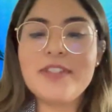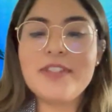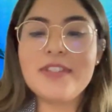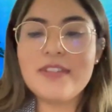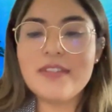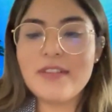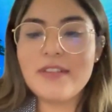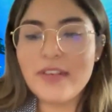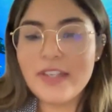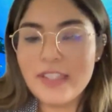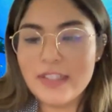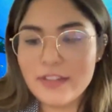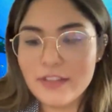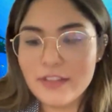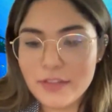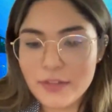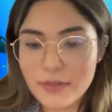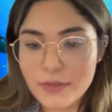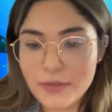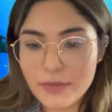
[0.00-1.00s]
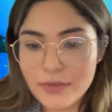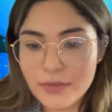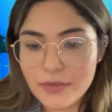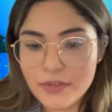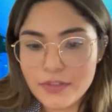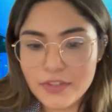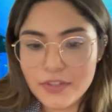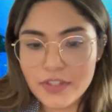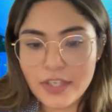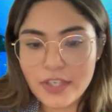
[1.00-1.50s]
just going to
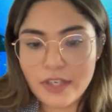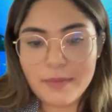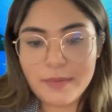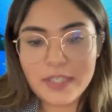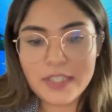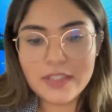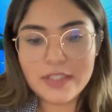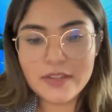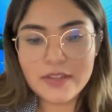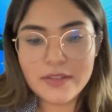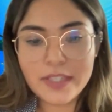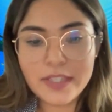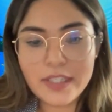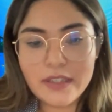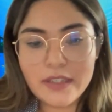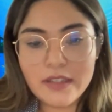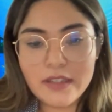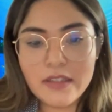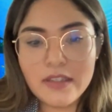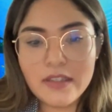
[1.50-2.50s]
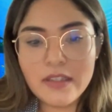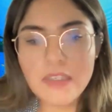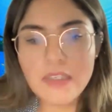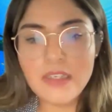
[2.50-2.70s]
share my screen.